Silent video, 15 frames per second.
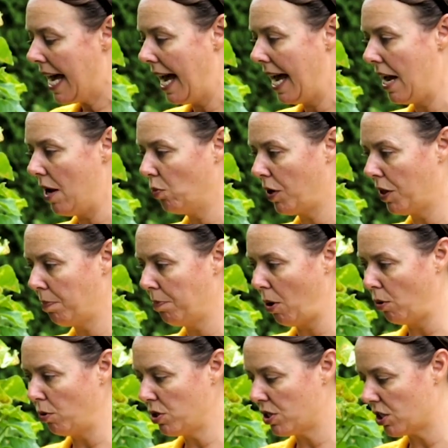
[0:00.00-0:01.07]
And with
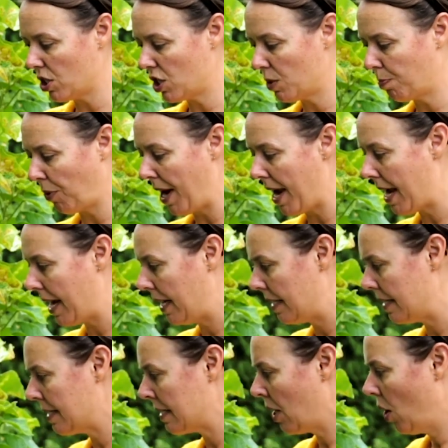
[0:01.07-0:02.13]
most
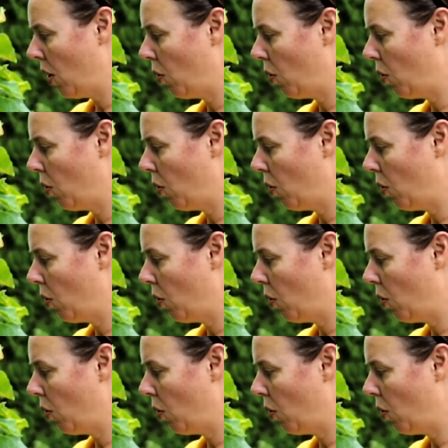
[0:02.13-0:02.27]
sprays,